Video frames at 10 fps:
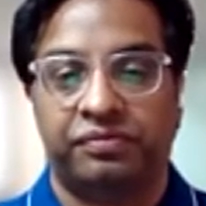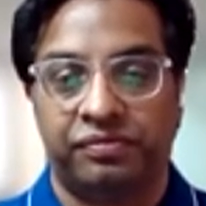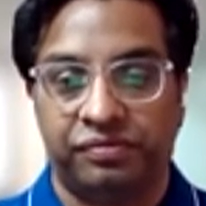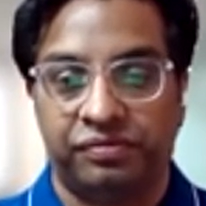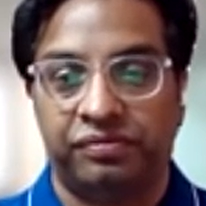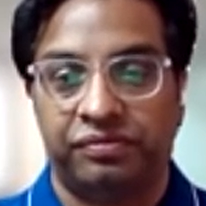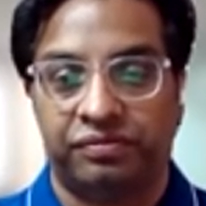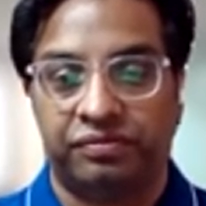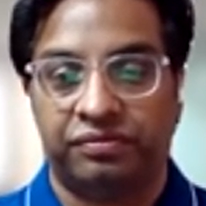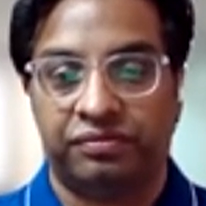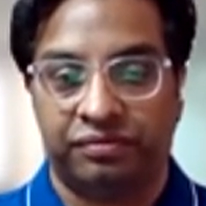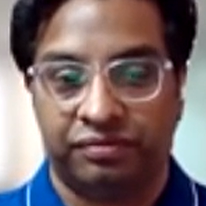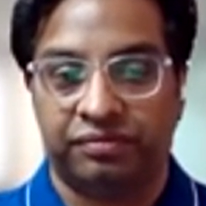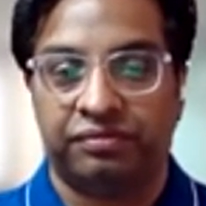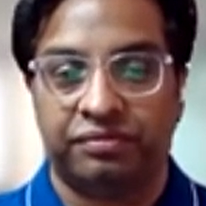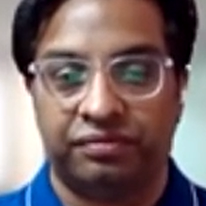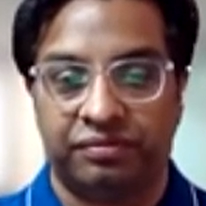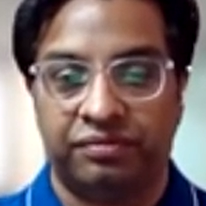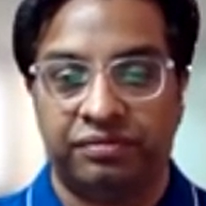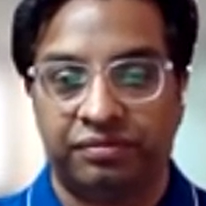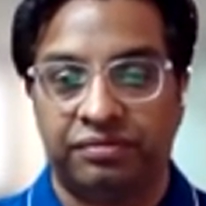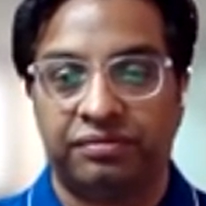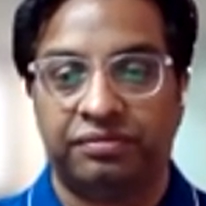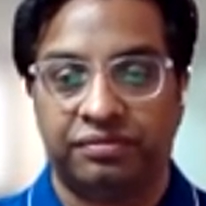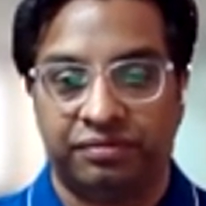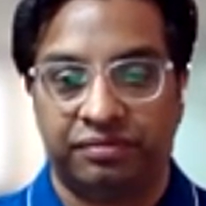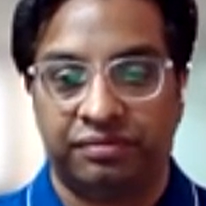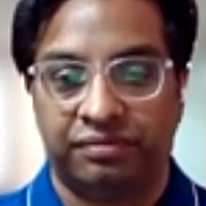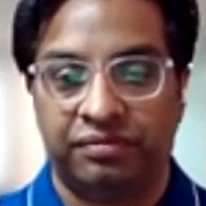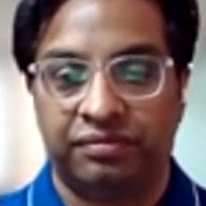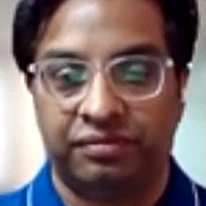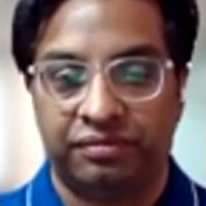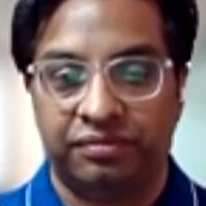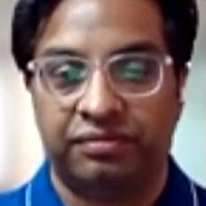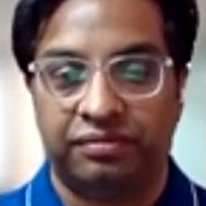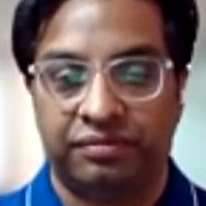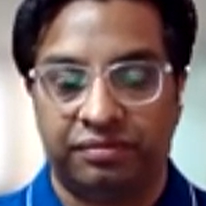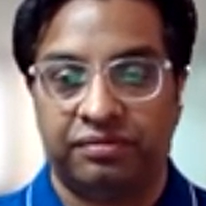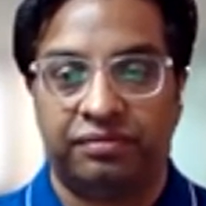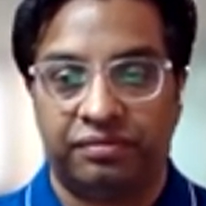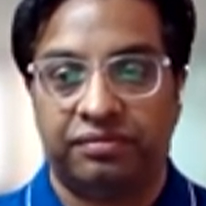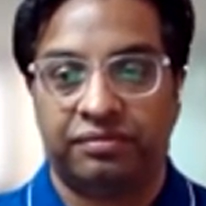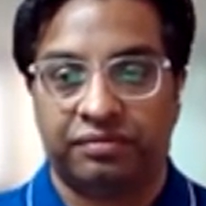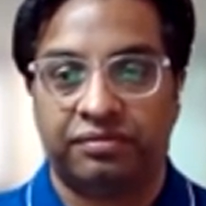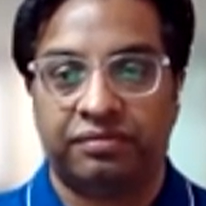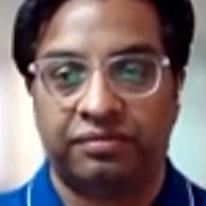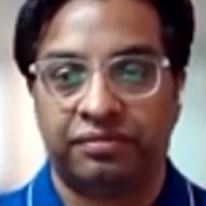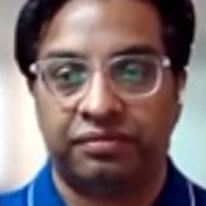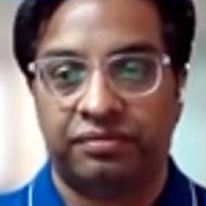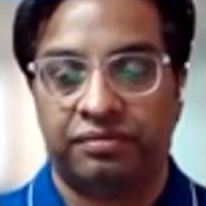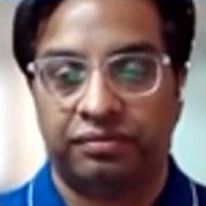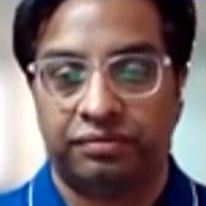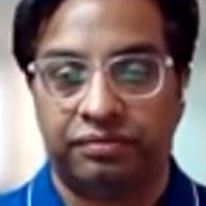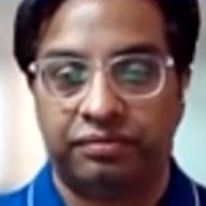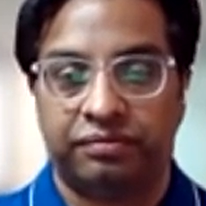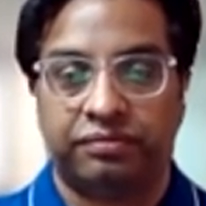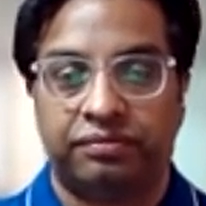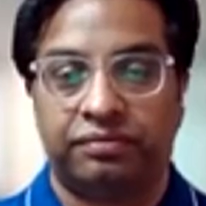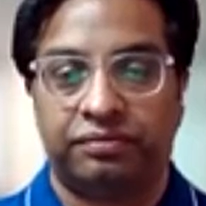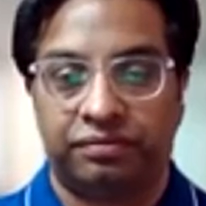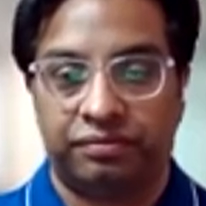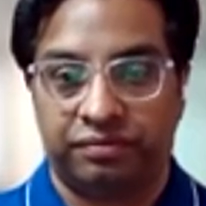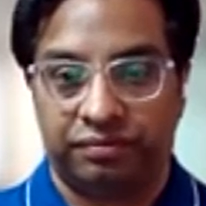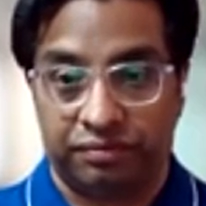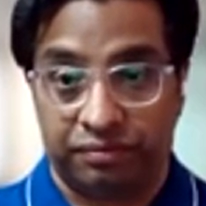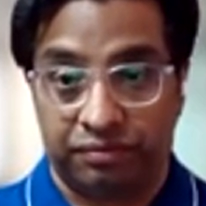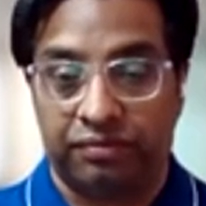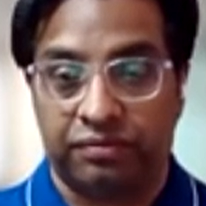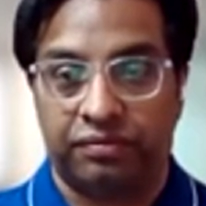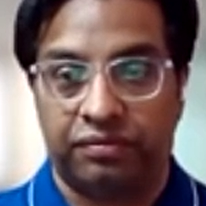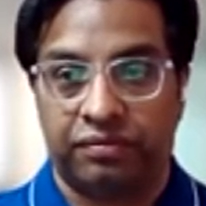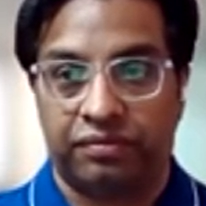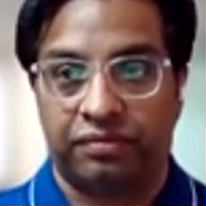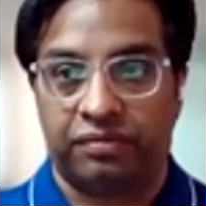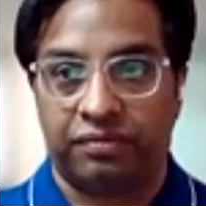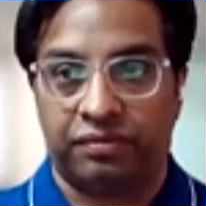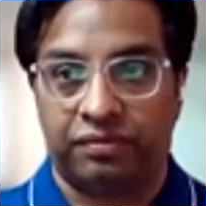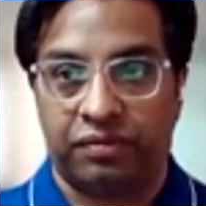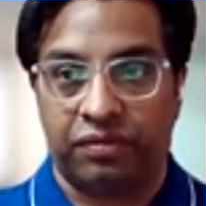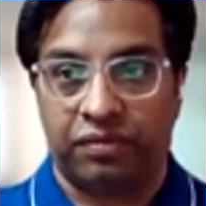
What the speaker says: [no speech]